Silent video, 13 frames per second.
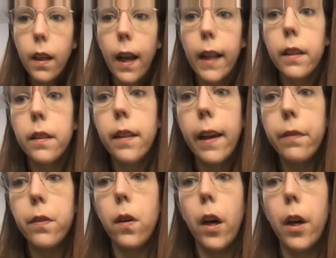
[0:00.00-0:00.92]
And
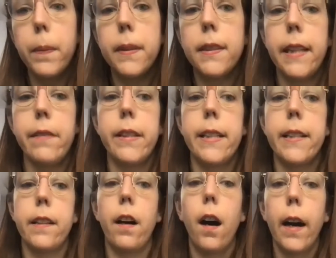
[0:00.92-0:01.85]
therefore, OpenSAFELY
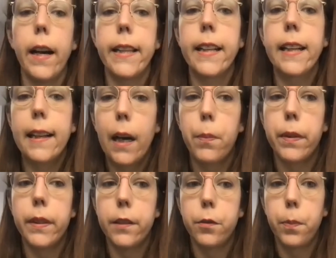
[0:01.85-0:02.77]
is a highly
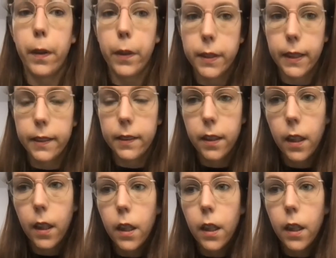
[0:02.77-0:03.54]
collaborative process.